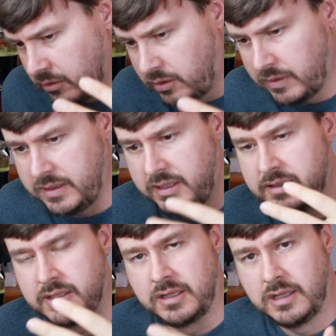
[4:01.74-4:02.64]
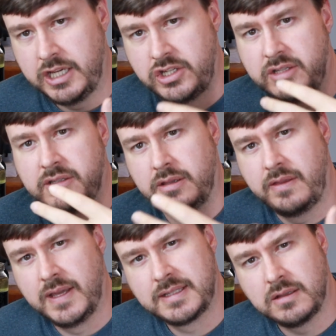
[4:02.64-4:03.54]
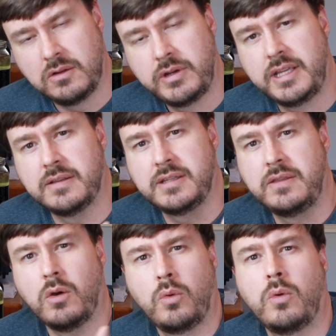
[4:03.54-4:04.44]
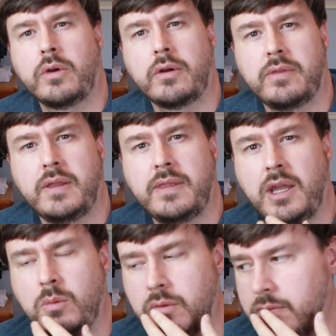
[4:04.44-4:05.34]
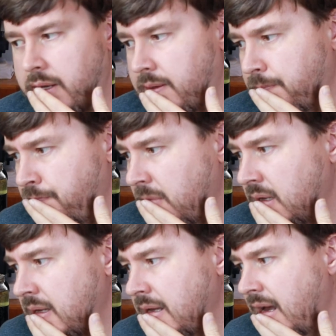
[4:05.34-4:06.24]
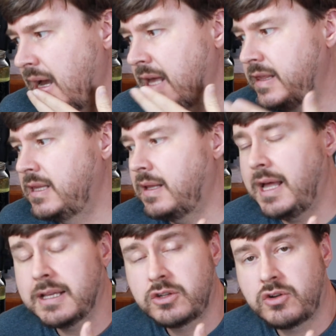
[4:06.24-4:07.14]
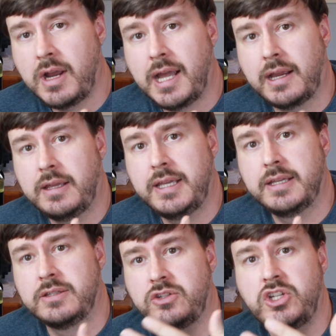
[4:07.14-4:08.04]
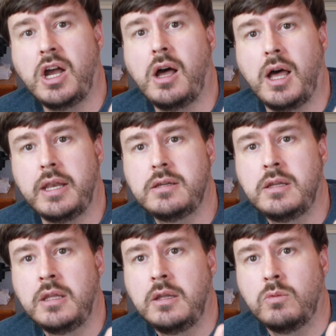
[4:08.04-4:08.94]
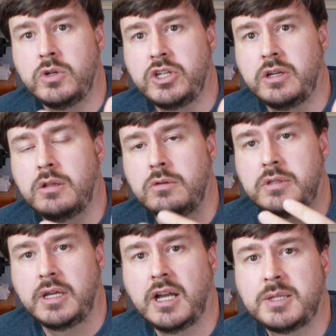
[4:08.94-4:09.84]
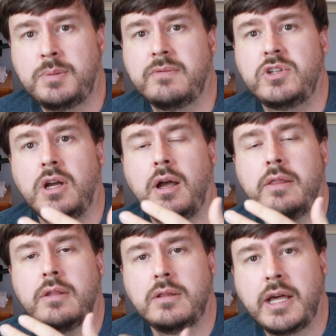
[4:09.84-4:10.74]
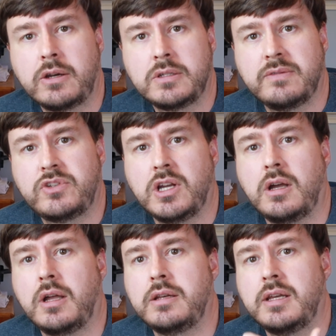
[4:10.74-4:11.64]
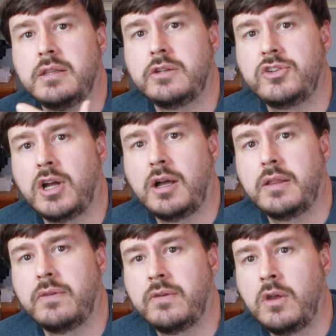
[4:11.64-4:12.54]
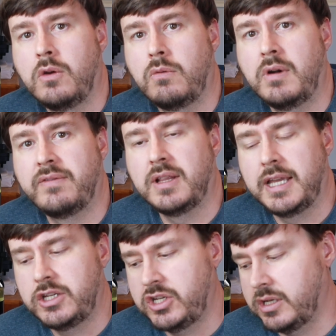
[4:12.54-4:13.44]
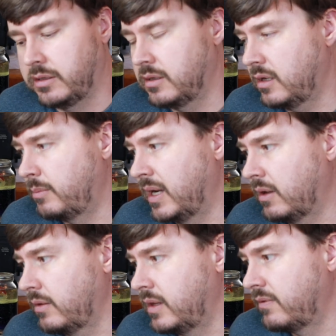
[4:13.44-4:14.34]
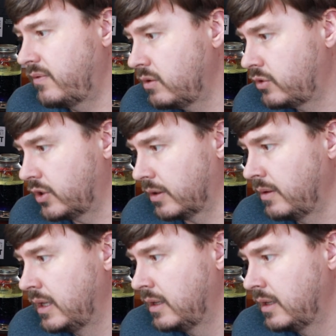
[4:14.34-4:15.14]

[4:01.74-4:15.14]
Corinthians and Galatians and Thessalonians in the order that they were written. And then the last track is John, which includes the Gospel of John, the letters of John, and then John's revelation about the future,